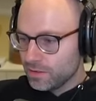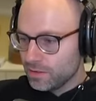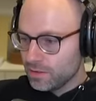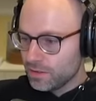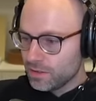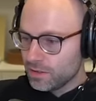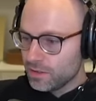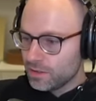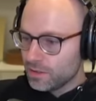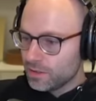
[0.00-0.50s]

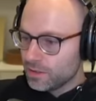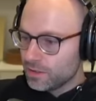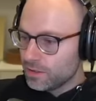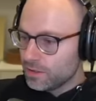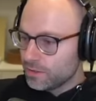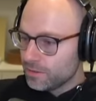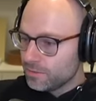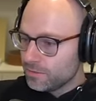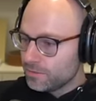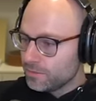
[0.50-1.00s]

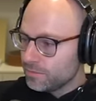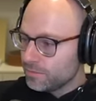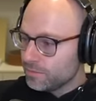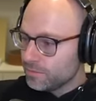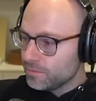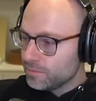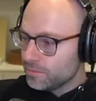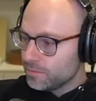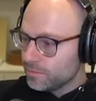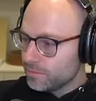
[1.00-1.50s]

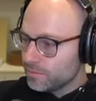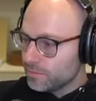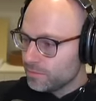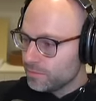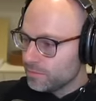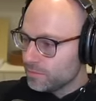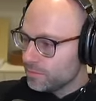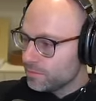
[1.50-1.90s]
(no one is talking)